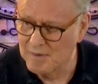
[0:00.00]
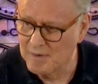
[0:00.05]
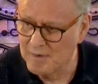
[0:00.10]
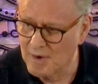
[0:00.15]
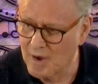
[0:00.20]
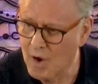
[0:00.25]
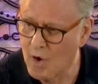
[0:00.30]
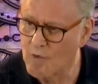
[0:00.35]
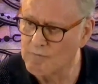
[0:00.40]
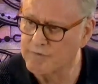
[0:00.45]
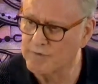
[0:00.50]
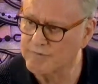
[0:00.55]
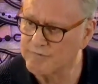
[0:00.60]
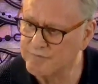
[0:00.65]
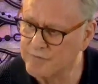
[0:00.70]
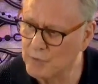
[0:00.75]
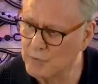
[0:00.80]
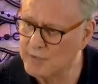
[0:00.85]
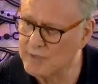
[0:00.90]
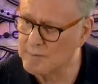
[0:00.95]
Over
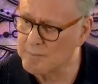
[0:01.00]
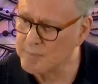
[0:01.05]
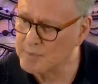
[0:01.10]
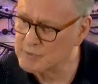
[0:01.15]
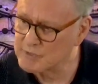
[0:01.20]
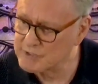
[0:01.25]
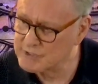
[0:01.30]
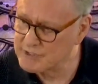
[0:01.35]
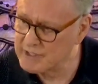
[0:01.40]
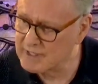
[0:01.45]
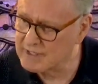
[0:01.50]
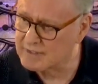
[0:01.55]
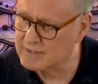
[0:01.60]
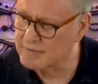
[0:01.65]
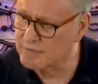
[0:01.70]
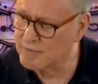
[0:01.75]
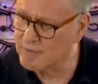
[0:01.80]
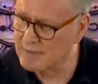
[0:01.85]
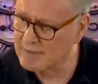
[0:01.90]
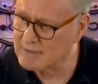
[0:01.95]
40%
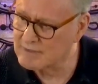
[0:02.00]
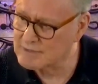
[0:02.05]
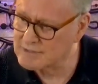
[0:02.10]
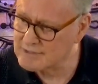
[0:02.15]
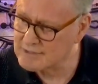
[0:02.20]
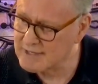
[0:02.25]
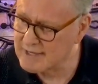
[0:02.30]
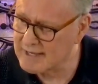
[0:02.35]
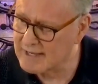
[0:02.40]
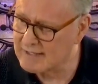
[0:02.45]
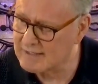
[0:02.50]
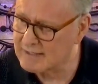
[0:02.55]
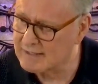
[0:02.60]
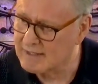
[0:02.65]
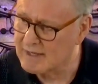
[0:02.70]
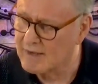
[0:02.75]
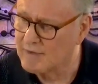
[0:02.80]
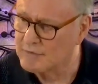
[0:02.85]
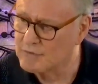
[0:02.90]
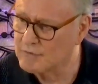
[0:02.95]
of what is said
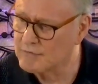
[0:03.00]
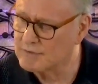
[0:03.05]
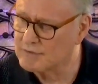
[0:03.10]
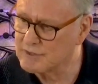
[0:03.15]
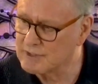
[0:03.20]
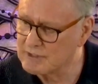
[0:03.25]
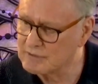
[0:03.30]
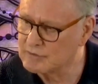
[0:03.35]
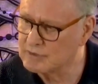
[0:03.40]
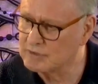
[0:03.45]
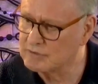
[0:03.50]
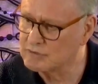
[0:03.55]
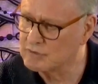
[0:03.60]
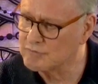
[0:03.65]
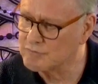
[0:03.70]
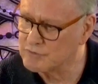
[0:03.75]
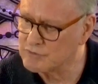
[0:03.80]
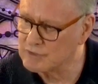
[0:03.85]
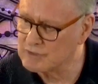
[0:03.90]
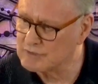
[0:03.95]
through the teachings
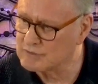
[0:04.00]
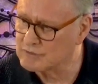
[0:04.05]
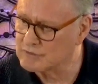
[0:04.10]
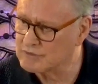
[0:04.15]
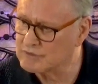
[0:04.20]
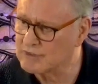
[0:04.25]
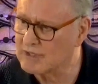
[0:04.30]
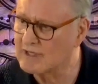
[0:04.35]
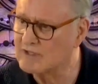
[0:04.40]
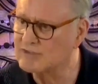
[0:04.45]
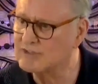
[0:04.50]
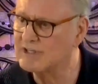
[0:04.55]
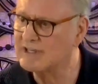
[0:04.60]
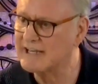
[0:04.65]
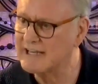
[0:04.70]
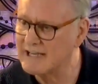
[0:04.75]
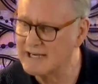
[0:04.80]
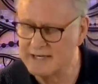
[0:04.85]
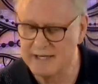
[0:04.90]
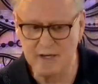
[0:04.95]
of Jesus is an
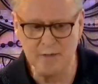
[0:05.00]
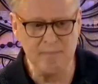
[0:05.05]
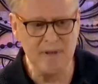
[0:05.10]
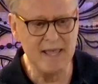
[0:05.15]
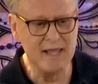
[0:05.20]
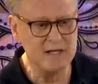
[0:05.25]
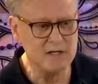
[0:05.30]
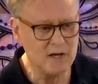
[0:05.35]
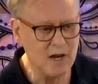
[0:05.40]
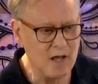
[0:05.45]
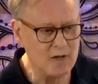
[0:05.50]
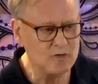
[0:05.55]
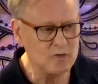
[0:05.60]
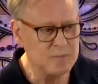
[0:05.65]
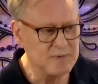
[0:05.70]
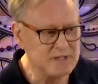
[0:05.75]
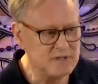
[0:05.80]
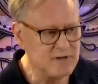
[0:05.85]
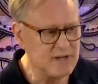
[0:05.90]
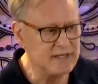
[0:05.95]
idiom and not to
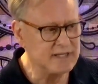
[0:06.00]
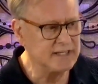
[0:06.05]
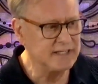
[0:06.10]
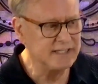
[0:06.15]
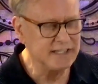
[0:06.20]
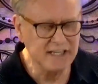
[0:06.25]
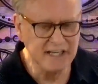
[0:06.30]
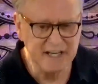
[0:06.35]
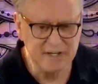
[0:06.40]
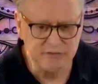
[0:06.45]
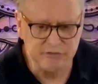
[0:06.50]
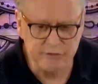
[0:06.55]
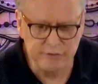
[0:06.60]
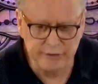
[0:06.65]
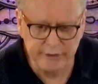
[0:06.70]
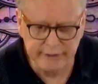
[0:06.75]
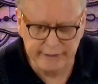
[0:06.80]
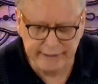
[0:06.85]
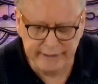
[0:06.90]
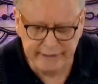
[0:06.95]
be taken
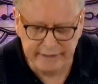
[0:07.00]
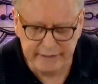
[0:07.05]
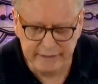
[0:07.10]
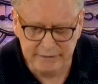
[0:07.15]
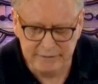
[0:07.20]
literally.